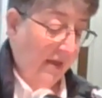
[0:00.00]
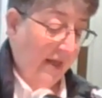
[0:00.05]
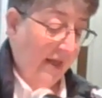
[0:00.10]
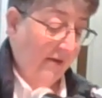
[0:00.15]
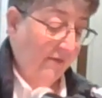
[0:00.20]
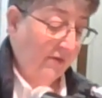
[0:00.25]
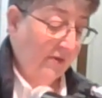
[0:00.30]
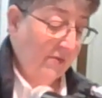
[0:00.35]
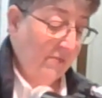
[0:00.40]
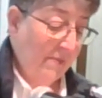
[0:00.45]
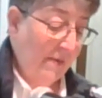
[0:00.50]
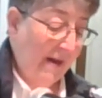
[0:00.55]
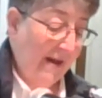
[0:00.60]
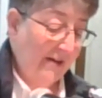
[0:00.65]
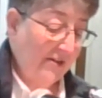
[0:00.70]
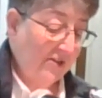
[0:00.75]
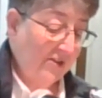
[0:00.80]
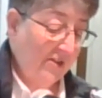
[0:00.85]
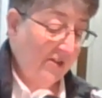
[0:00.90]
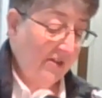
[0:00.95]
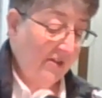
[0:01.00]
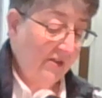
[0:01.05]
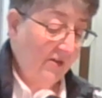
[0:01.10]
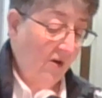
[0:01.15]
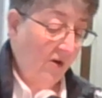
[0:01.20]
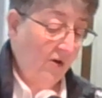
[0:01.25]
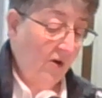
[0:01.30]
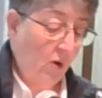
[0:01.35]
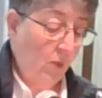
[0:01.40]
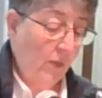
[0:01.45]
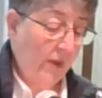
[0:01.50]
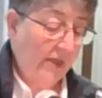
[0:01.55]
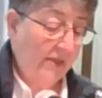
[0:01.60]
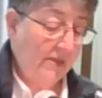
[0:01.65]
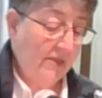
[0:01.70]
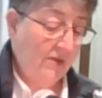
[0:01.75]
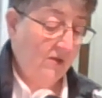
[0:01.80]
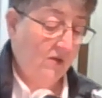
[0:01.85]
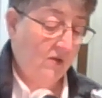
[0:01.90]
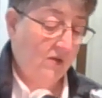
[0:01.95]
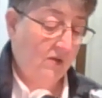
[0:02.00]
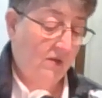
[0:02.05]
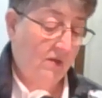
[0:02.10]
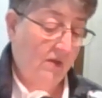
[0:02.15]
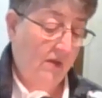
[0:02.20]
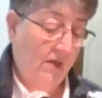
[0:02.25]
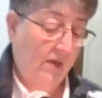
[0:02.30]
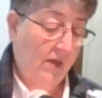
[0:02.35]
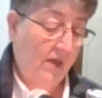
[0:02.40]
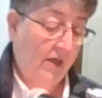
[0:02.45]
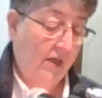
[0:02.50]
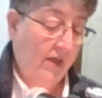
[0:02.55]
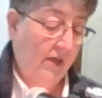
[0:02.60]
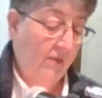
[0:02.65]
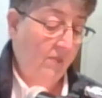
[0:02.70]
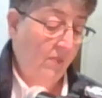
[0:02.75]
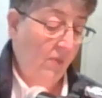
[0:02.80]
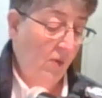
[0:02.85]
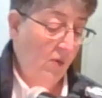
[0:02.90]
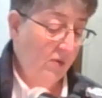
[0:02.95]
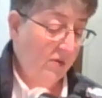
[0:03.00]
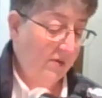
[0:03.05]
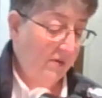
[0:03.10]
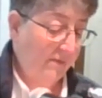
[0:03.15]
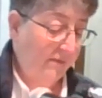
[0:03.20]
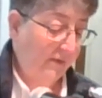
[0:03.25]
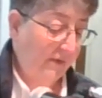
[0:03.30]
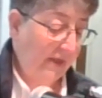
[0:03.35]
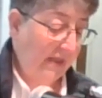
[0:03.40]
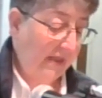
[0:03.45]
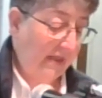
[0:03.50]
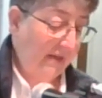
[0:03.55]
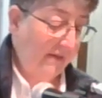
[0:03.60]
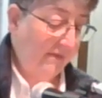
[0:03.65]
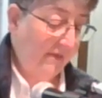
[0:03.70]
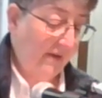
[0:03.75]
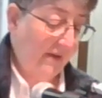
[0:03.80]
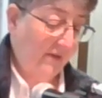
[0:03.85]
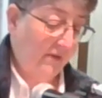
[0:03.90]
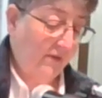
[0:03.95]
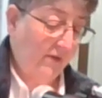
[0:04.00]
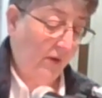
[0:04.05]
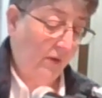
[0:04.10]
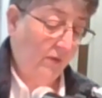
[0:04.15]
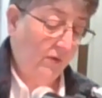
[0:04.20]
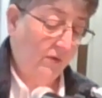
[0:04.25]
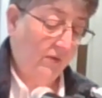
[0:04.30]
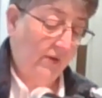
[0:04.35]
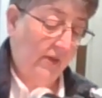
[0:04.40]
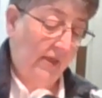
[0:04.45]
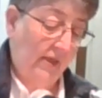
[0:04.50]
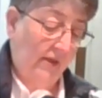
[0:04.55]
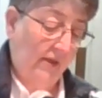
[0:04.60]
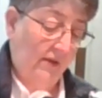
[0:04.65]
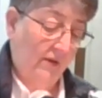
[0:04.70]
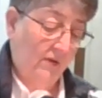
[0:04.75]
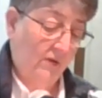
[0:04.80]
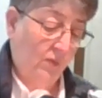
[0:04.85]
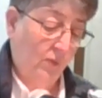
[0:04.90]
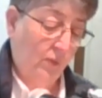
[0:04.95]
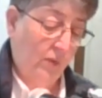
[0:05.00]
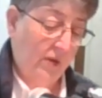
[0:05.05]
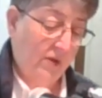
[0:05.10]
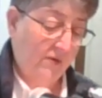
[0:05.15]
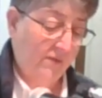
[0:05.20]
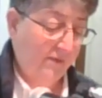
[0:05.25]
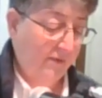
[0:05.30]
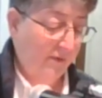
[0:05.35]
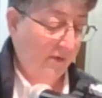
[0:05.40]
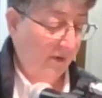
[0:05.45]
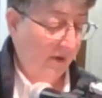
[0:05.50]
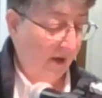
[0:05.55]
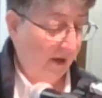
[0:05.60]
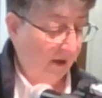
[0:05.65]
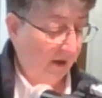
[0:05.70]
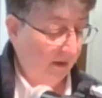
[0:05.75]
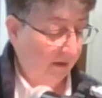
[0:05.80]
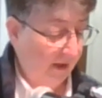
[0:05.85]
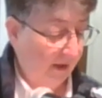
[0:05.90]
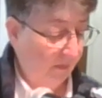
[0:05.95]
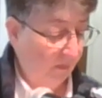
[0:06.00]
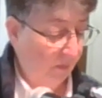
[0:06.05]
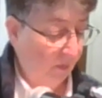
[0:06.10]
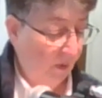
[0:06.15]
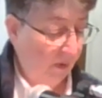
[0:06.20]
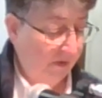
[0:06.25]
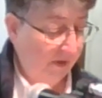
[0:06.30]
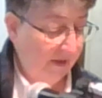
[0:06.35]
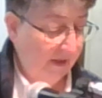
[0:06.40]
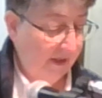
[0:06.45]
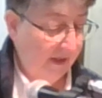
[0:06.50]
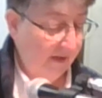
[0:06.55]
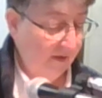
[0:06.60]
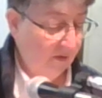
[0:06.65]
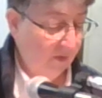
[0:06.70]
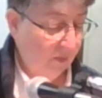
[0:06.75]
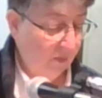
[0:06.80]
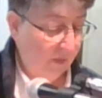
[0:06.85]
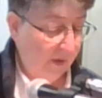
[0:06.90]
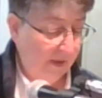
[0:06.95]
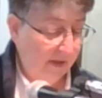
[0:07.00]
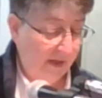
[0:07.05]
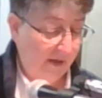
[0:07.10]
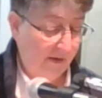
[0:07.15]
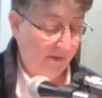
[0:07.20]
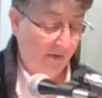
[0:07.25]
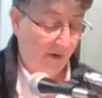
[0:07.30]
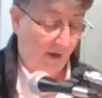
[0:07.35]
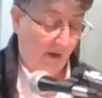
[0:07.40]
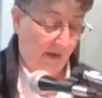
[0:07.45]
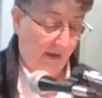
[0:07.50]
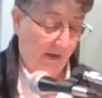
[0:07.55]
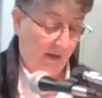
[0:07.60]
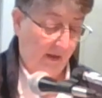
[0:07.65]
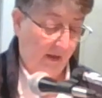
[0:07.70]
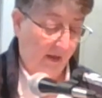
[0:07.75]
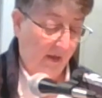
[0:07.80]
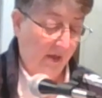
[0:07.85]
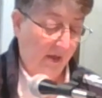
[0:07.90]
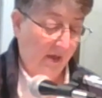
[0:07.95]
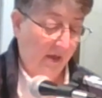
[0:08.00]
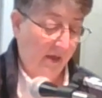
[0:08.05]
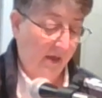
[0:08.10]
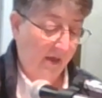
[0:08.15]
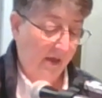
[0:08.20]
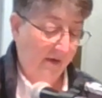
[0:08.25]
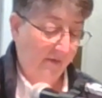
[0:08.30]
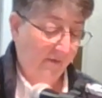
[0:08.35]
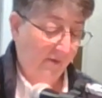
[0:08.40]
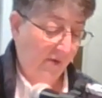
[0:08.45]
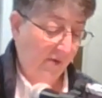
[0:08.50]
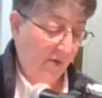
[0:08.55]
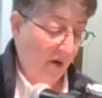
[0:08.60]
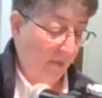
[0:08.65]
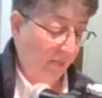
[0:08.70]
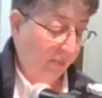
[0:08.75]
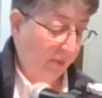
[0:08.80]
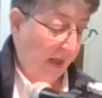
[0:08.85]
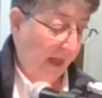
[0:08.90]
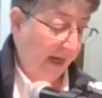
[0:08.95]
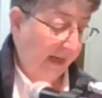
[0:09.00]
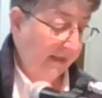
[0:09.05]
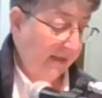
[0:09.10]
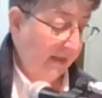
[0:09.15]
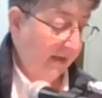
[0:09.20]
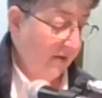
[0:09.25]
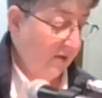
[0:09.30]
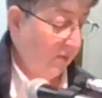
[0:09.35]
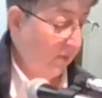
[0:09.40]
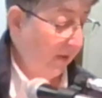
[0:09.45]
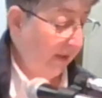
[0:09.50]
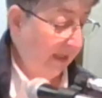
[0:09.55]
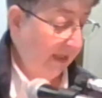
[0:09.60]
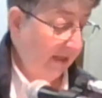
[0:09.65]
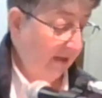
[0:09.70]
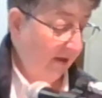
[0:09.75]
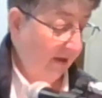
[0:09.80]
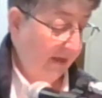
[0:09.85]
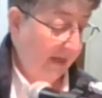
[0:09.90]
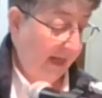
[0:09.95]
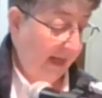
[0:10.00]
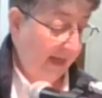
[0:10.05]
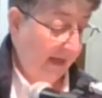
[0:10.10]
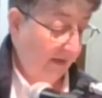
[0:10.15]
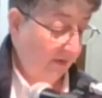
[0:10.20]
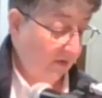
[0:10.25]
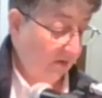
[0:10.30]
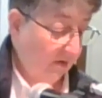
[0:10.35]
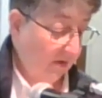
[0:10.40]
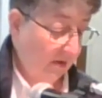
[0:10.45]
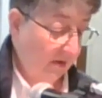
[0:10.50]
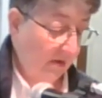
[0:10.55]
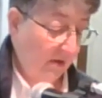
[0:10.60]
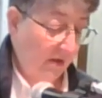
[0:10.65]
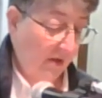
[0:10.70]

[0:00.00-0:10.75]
Have compassion on our weakness and mercifully give us those things which for our unworthiness we dare not, and for our blindness we cannot ask.